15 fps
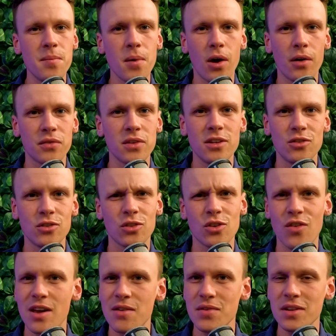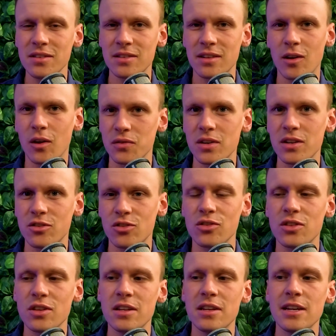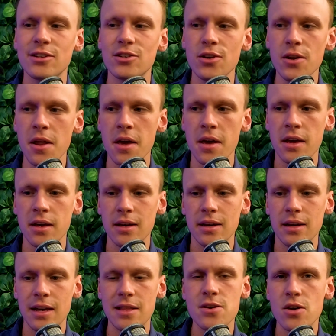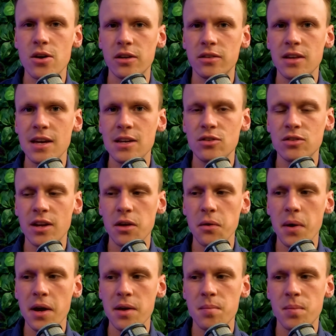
But often it's just cravings, and often it's just the addiction in the early stages anyway.